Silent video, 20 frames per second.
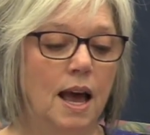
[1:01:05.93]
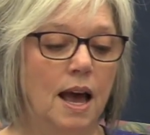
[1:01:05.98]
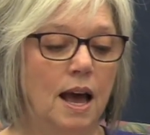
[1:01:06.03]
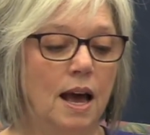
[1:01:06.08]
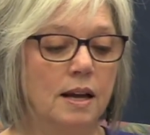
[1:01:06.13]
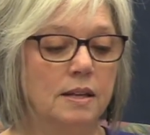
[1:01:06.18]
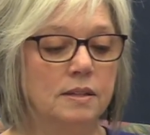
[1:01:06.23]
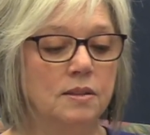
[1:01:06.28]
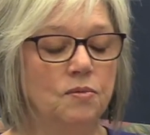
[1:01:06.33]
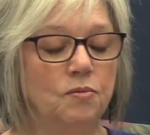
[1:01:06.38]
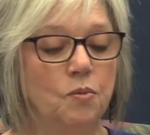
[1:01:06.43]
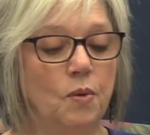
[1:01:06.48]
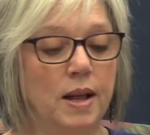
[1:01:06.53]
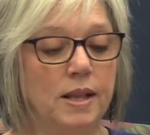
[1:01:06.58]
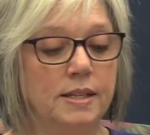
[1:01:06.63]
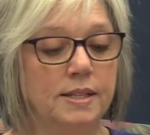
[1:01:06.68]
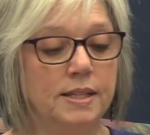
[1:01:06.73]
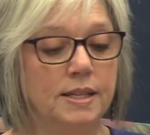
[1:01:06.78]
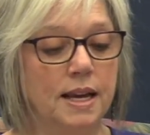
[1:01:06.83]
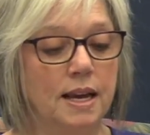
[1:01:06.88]
As of
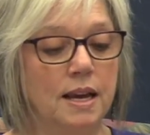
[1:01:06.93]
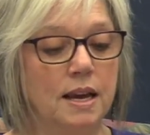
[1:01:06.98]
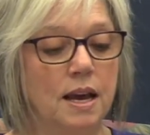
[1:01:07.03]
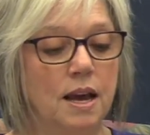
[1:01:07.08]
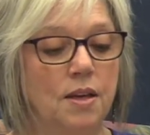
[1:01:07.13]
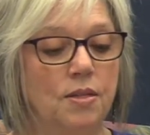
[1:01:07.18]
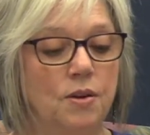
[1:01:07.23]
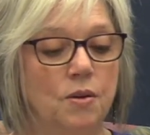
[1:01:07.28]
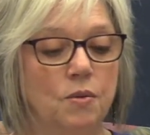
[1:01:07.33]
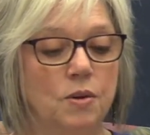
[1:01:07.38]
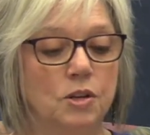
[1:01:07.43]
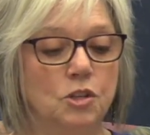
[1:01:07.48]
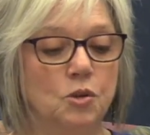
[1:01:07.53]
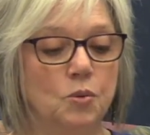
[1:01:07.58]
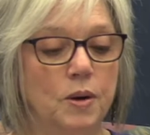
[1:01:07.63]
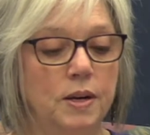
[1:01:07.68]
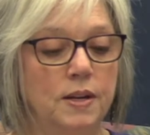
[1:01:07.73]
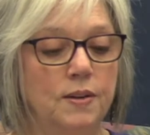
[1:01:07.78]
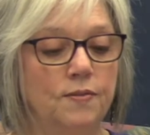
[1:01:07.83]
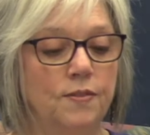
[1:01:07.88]
Wednesday, there were
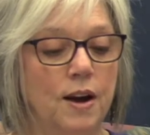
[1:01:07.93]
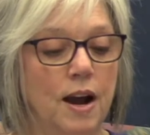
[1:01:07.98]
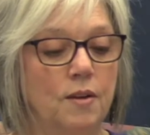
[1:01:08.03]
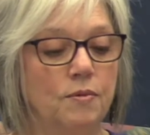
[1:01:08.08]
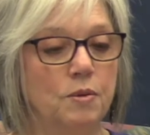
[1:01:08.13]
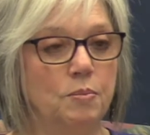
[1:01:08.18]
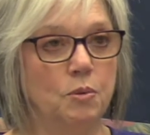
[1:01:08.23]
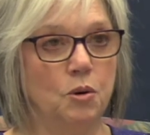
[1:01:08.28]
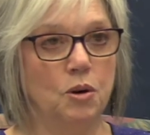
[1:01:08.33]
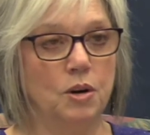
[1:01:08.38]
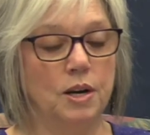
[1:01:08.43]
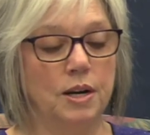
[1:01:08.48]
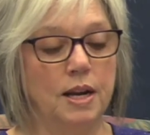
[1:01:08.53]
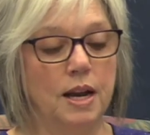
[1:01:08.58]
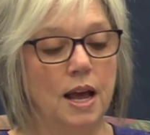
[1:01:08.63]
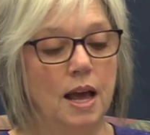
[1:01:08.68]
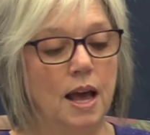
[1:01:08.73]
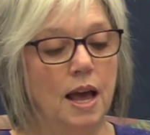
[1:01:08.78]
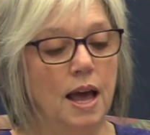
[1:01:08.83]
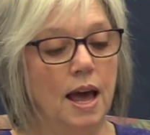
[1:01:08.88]
25 reported
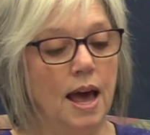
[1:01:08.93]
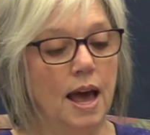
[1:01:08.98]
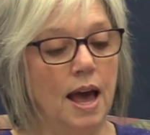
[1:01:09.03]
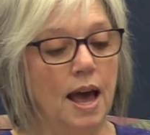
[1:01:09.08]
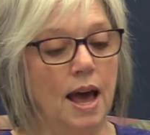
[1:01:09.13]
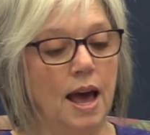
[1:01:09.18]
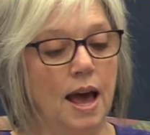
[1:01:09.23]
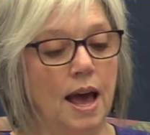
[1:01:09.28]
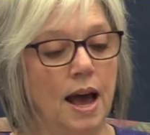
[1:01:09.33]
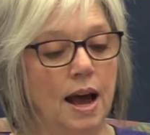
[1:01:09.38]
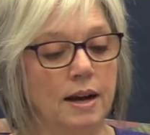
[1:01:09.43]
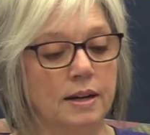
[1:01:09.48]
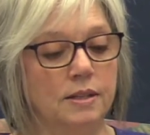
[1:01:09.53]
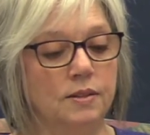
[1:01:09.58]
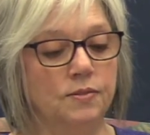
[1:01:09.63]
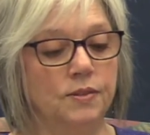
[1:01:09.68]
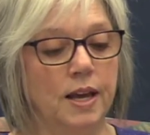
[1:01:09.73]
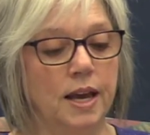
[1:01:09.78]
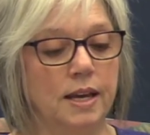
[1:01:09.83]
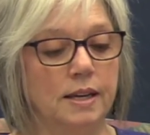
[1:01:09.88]

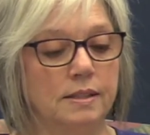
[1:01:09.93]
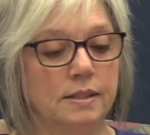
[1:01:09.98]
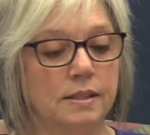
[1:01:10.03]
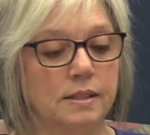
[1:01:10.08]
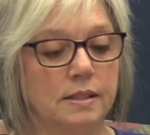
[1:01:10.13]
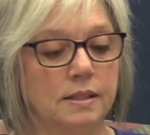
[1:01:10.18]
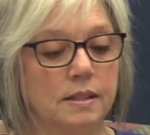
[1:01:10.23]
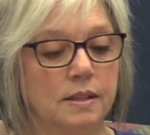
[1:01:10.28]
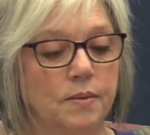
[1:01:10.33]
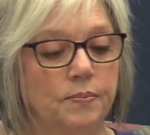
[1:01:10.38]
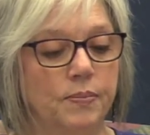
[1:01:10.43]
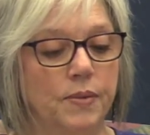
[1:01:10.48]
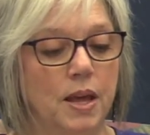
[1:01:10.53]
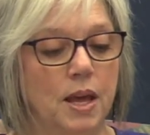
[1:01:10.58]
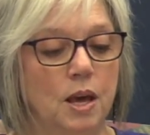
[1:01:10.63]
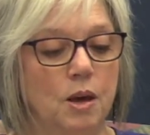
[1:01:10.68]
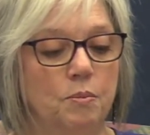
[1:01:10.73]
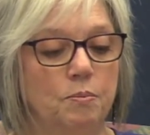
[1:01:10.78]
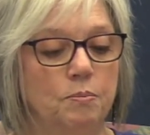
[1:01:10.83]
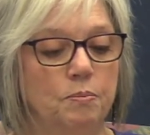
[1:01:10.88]
active cases.
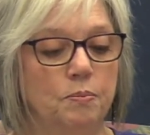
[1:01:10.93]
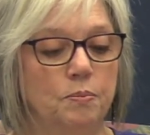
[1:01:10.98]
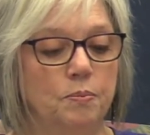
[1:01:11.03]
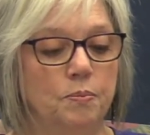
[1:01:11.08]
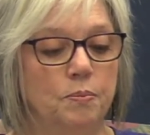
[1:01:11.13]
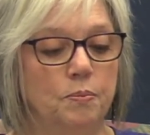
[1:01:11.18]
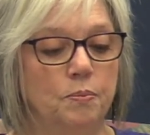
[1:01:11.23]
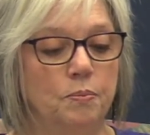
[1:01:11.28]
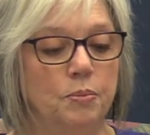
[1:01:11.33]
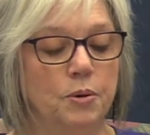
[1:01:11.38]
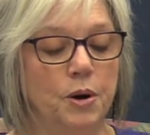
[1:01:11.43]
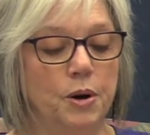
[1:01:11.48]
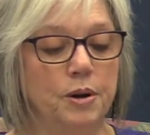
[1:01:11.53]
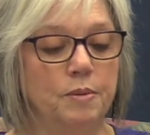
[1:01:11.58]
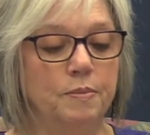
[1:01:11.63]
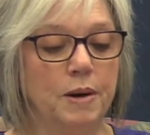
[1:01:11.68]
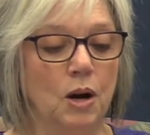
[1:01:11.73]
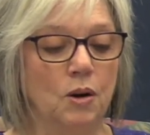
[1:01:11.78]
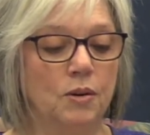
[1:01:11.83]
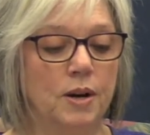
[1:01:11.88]
Prairie
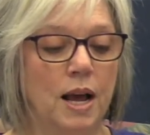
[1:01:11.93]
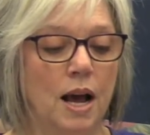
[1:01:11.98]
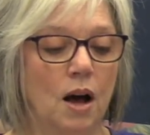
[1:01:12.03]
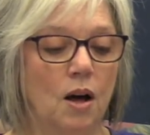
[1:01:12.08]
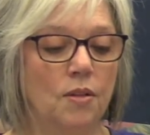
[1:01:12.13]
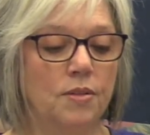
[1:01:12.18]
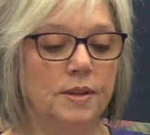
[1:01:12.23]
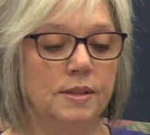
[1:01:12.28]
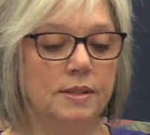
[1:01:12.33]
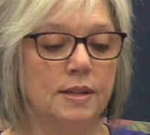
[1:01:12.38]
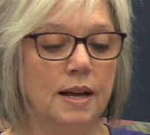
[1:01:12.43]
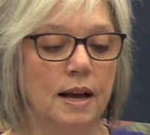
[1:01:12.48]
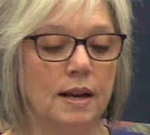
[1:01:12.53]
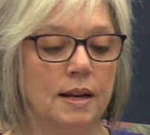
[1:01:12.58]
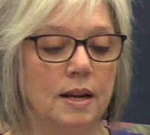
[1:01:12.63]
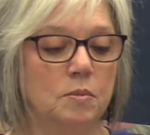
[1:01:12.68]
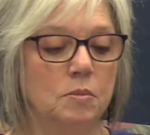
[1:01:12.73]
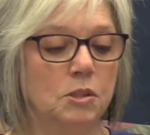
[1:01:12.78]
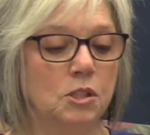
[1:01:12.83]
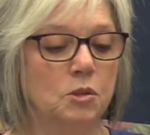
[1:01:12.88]
Mountain Health is
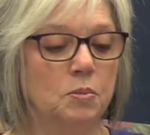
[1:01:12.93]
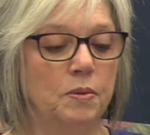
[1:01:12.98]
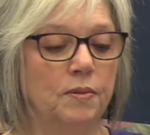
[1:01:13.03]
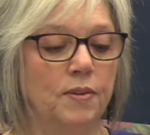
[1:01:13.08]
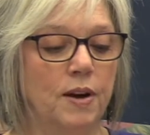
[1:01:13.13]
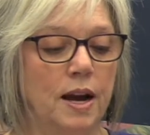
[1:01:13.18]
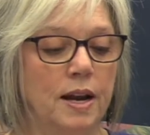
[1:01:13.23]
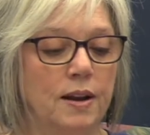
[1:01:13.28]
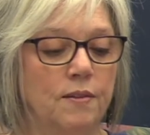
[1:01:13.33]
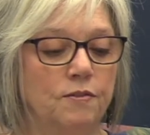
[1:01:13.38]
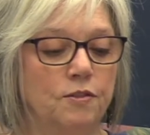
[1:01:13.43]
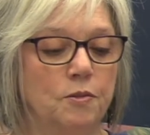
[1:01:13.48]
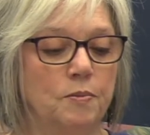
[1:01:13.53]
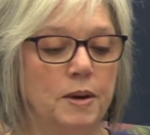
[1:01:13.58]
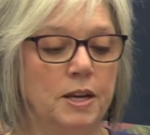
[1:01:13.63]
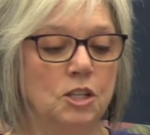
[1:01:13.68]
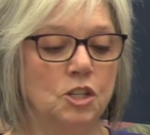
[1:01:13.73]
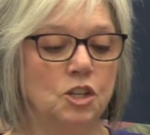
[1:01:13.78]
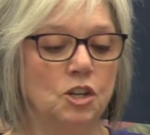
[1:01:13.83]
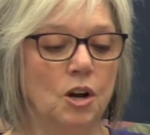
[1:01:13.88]
unable to provide
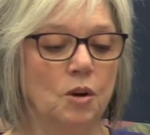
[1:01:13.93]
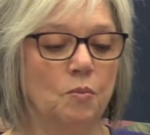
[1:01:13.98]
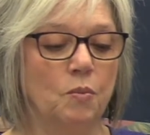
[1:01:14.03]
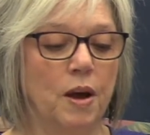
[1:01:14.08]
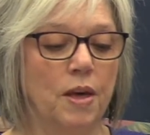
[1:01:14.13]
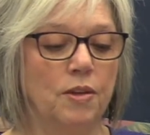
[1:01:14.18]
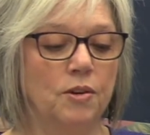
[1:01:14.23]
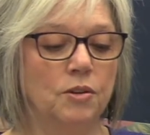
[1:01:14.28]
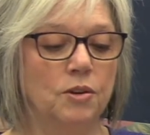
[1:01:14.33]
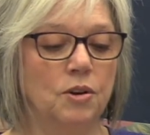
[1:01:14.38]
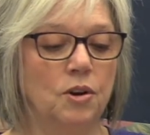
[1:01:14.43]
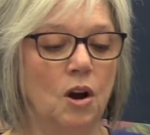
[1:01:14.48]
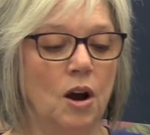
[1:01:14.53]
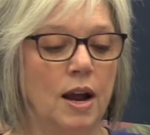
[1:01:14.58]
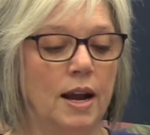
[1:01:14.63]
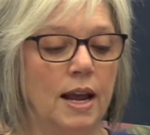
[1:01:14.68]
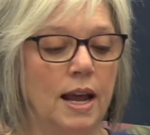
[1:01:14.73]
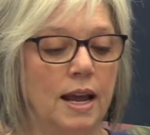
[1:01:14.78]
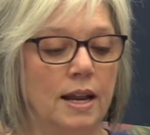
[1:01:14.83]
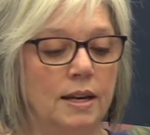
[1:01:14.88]
information on whether or
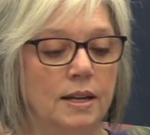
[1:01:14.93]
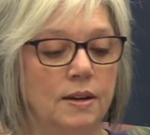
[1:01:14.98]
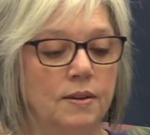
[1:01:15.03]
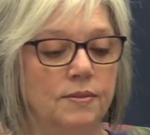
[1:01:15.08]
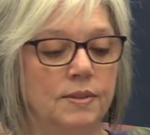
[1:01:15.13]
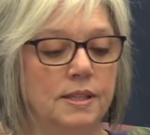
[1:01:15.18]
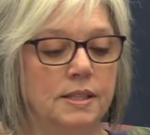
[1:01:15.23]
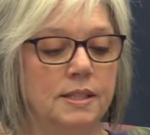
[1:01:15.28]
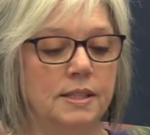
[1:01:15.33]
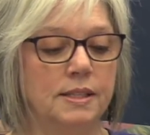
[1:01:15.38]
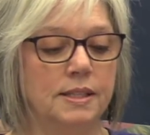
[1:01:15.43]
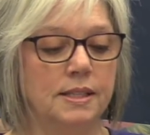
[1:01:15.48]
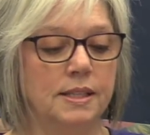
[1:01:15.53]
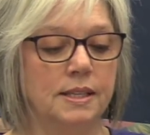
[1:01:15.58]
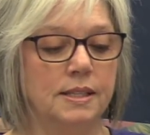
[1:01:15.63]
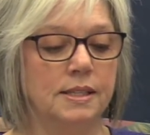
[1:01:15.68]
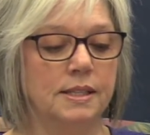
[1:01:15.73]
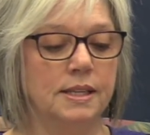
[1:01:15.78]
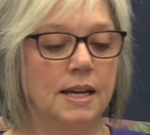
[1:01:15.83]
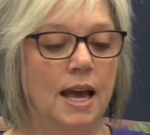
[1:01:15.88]
not any of the
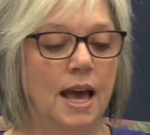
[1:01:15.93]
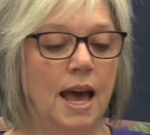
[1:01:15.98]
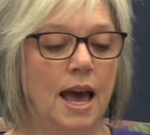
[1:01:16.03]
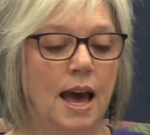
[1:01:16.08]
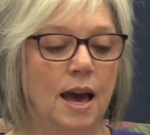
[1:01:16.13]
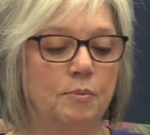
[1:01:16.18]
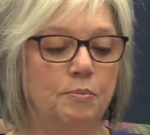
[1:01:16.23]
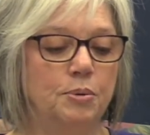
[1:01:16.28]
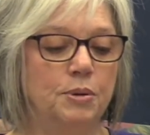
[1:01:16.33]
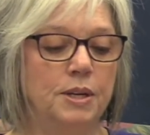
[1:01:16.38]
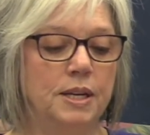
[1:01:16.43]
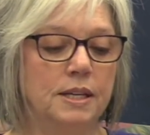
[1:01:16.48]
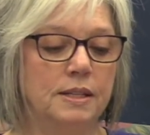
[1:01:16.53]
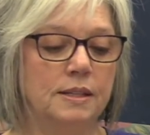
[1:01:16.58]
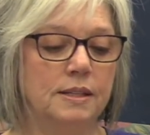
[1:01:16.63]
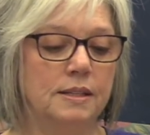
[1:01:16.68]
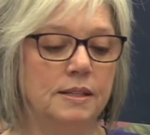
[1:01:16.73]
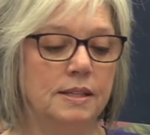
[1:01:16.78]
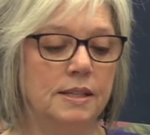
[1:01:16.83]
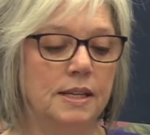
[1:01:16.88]
deceased had
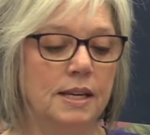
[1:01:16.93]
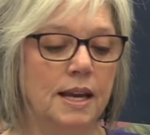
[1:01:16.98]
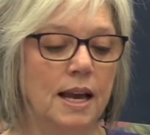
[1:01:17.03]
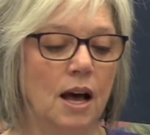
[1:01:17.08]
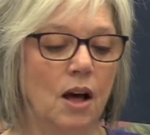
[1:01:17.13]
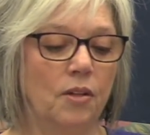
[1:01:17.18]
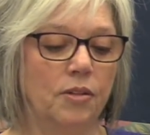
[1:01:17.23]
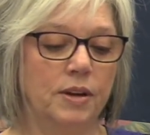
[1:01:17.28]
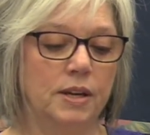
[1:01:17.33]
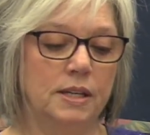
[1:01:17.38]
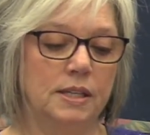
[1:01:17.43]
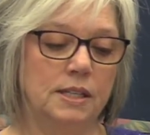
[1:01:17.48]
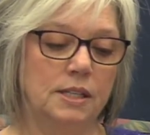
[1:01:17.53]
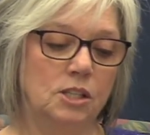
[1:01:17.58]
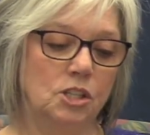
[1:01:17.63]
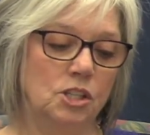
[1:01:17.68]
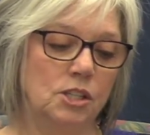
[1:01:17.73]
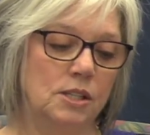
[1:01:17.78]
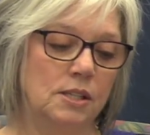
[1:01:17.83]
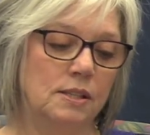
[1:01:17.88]
pre-existing health
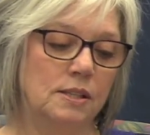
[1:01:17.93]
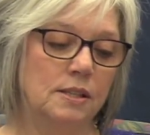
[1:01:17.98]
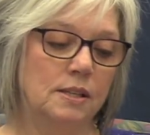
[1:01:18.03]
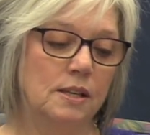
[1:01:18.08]
conditions.